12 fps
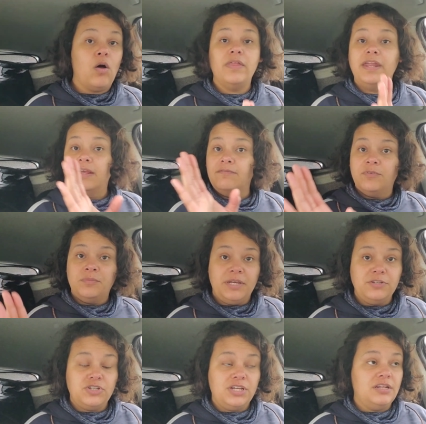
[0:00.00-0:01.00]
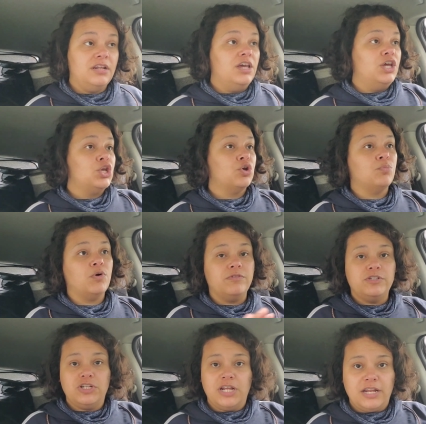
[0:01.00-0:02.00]
all that information, your
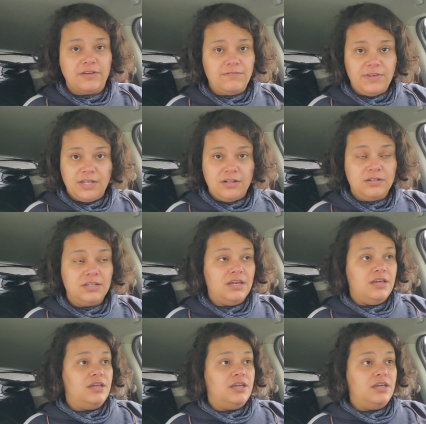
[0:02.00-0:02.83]
morphogenetic field,